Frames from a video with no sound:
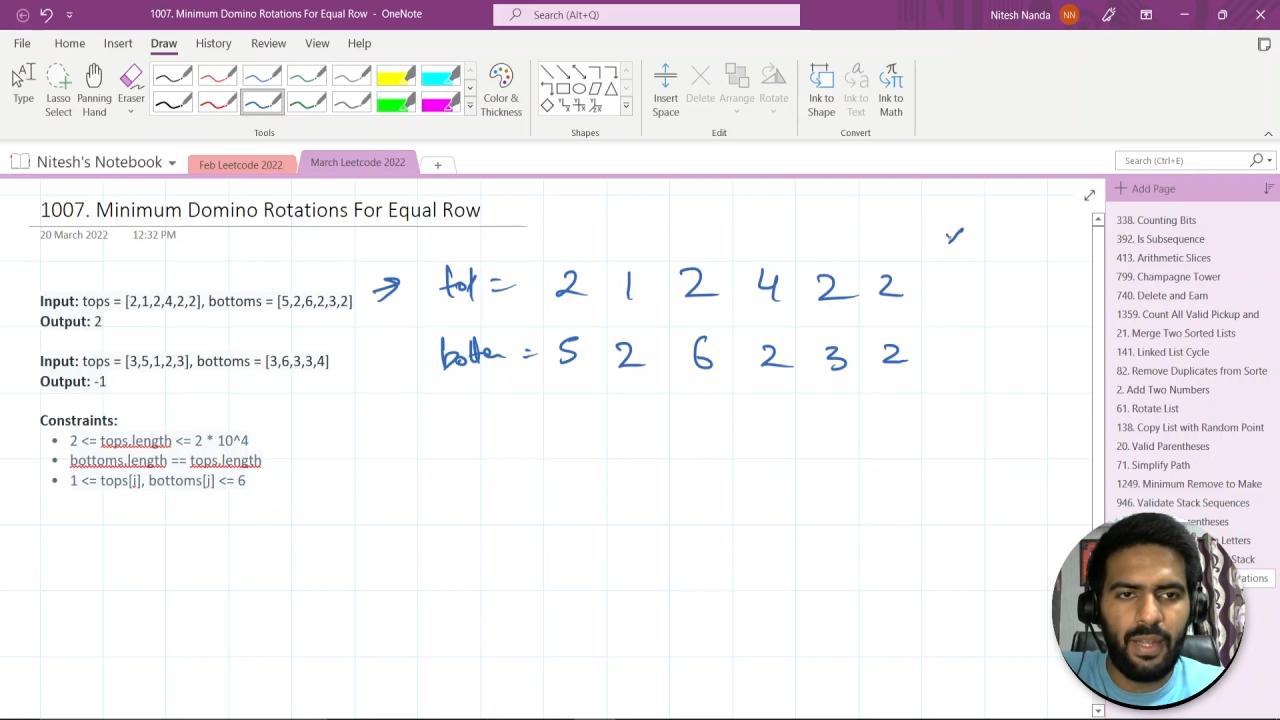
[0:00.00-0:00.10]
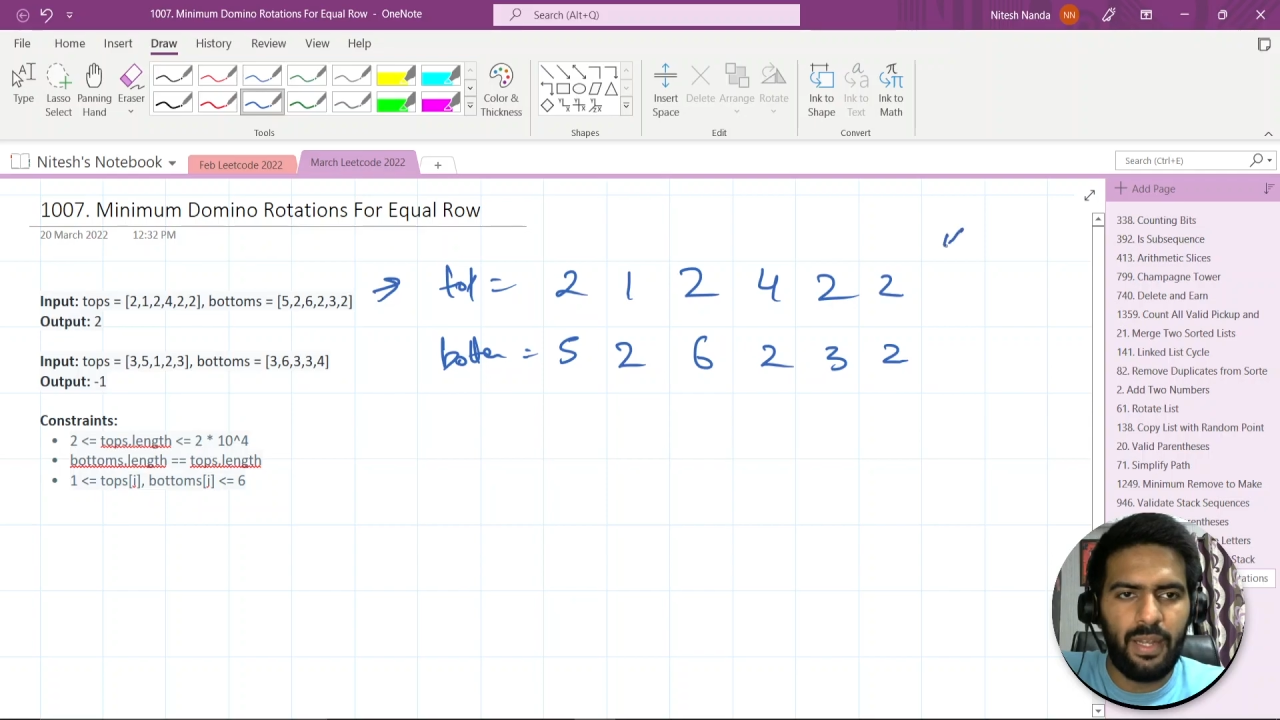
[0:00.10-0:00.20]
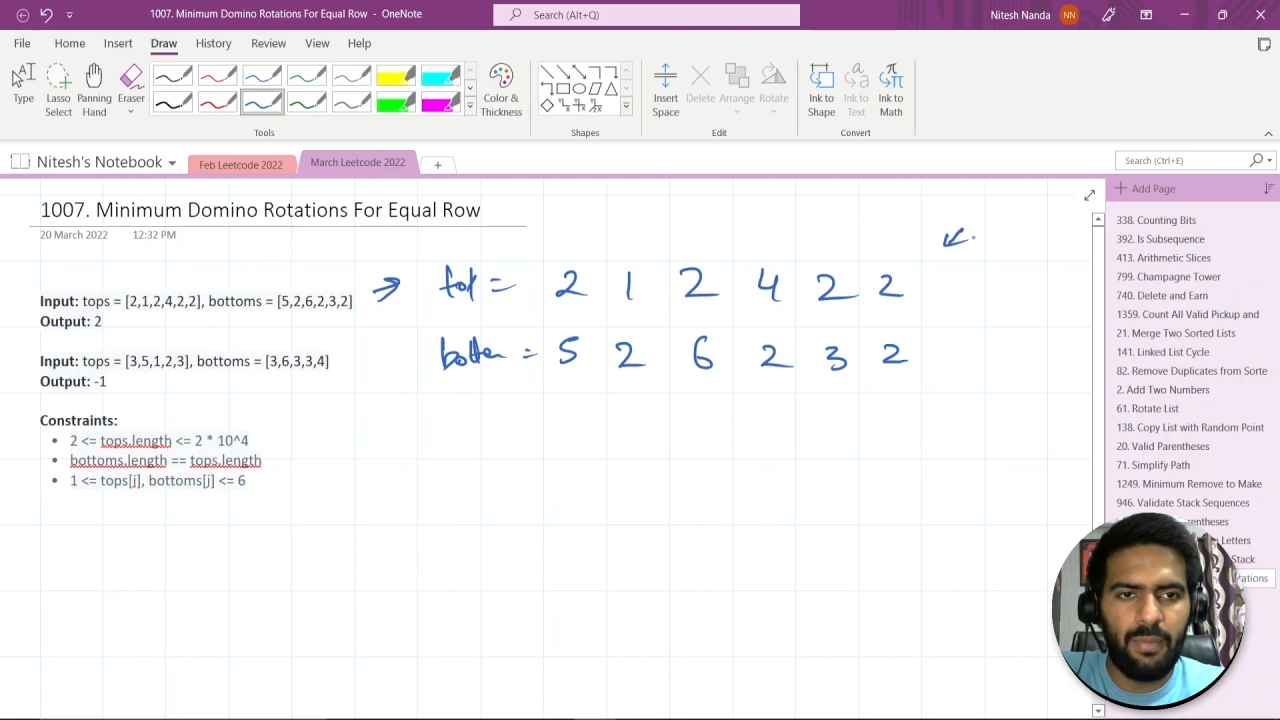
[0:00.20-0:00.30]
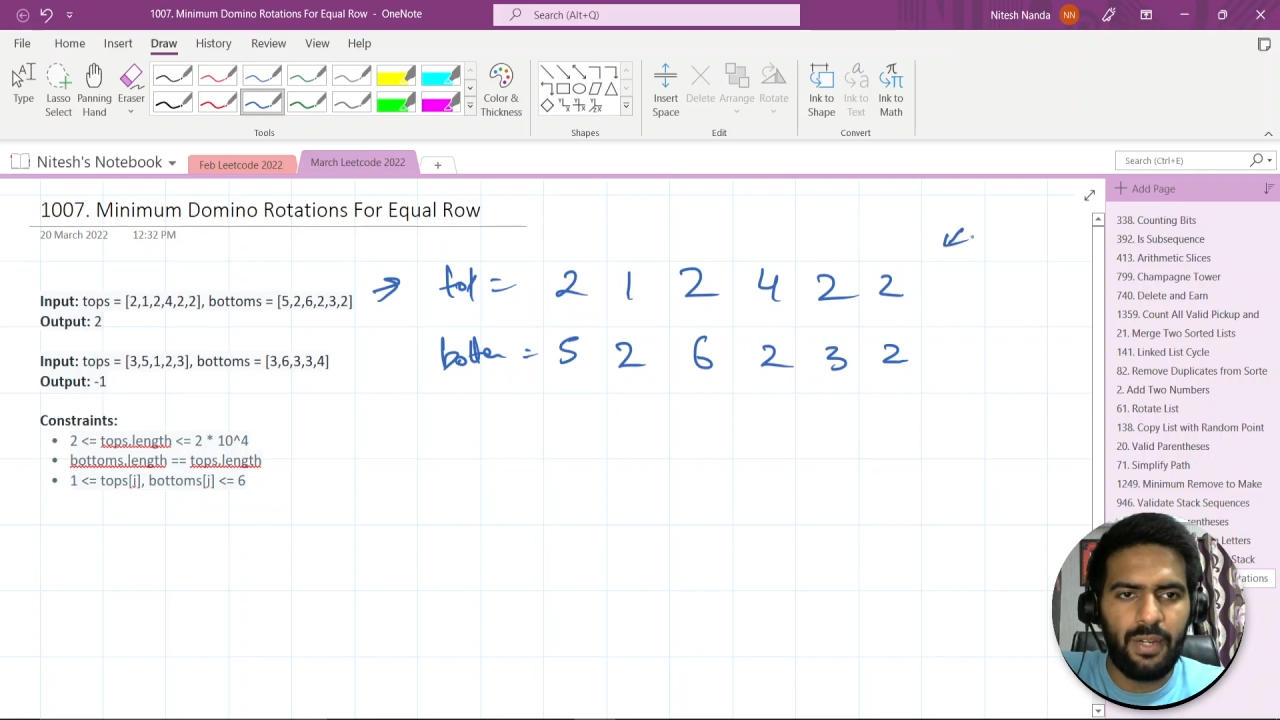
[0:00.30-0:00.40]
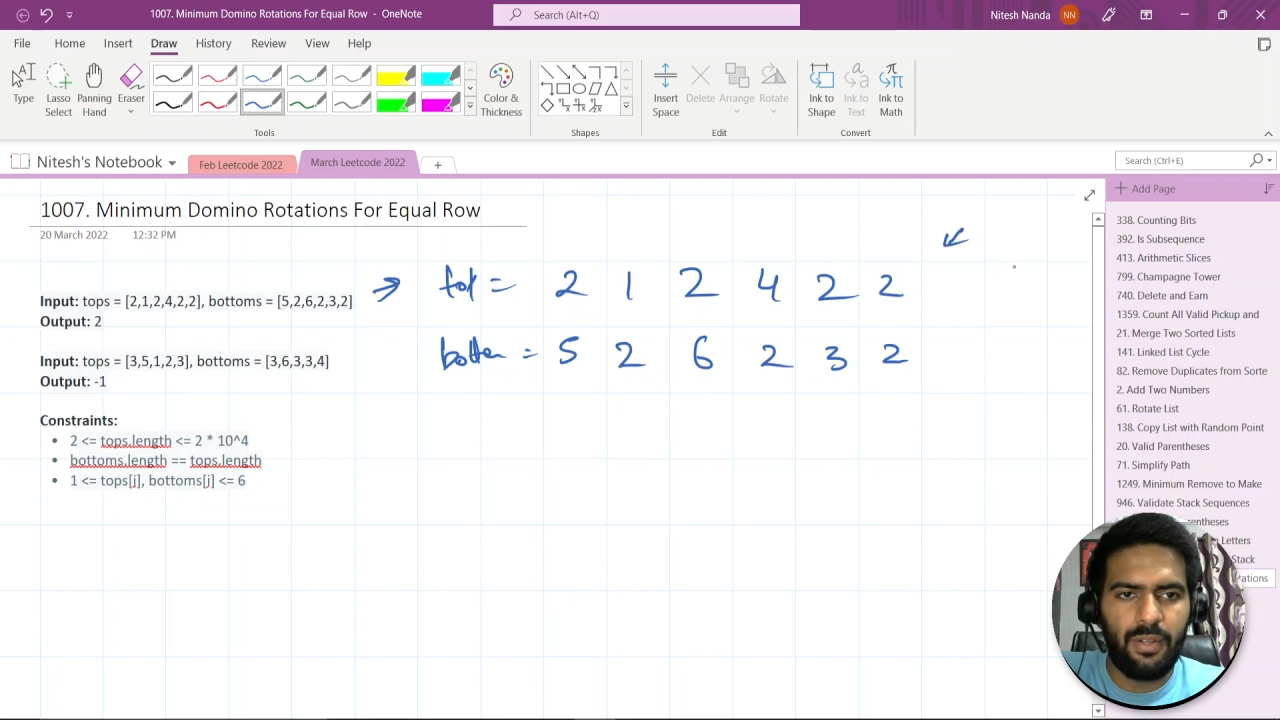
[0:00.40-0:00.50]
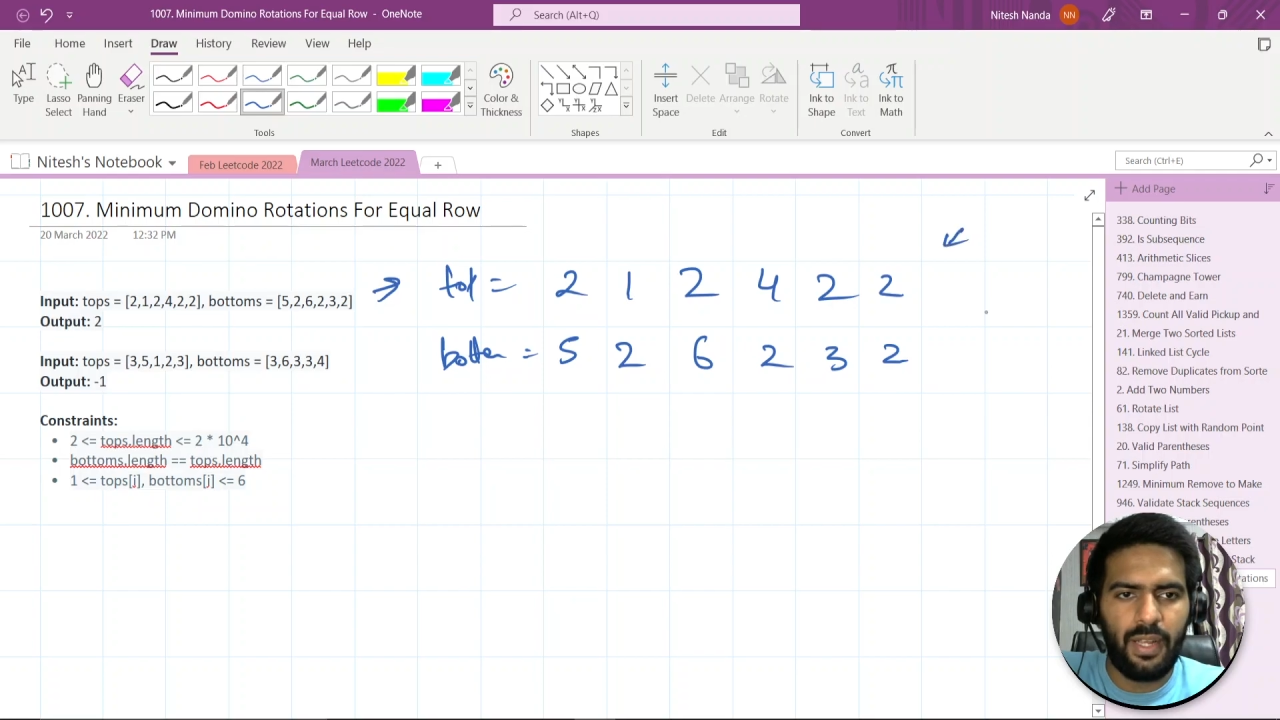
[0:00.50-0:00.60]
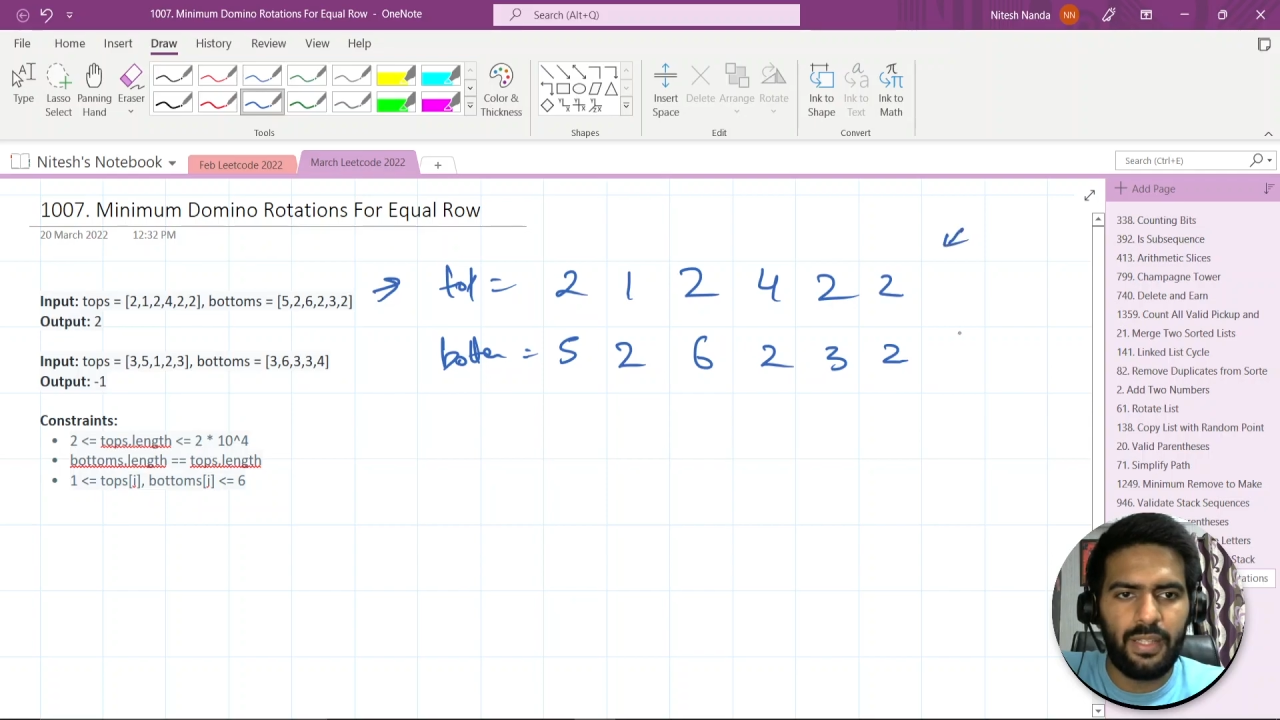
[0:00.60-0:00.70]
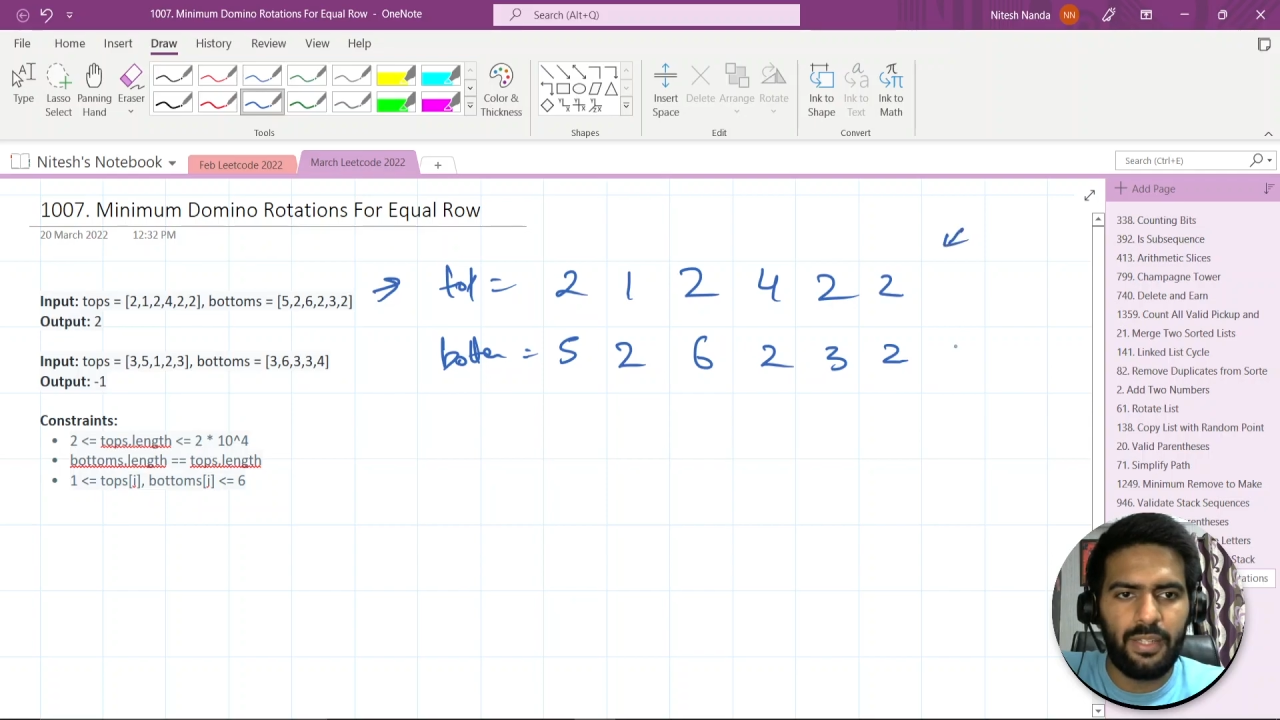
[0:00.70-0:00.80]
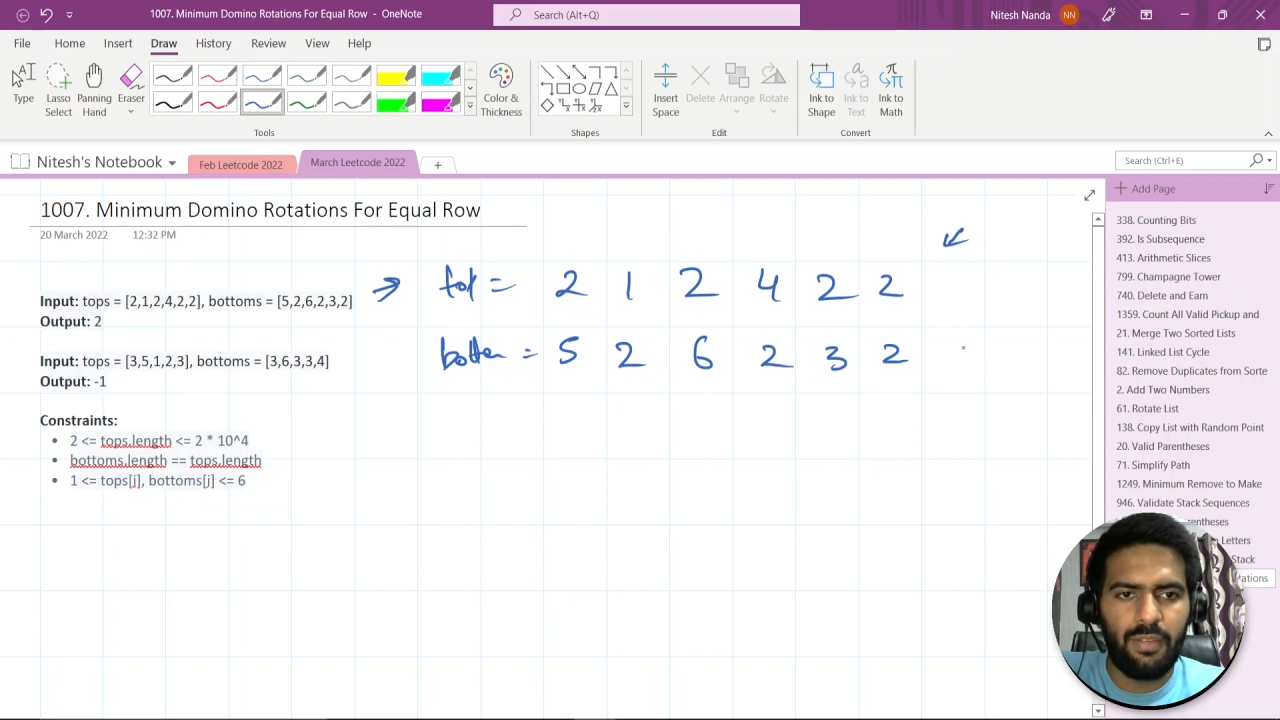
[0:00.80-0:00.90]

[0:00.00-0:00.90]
element or either you